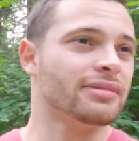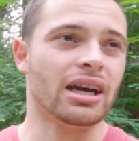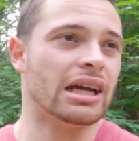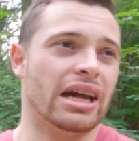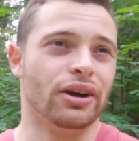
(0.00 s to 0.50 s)

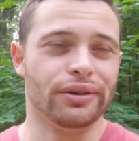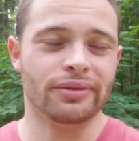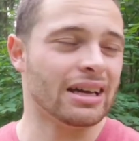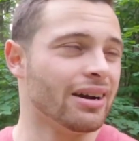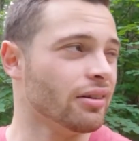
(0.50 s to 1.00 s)
I
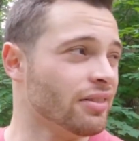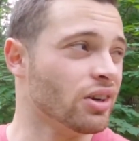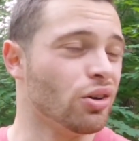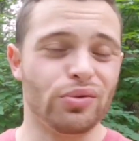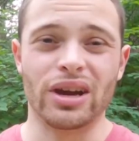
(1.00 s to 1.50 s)
don't
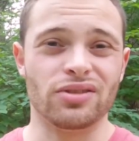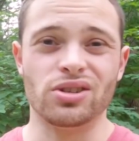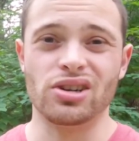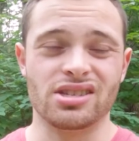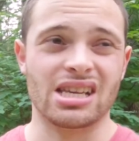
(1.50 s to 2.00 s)
even know if we have
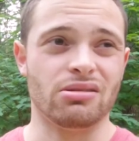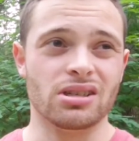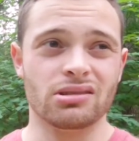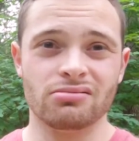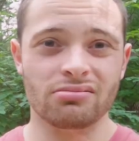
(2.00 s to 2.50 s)
to address that
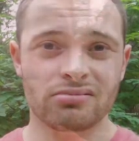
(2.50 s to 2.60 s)
one.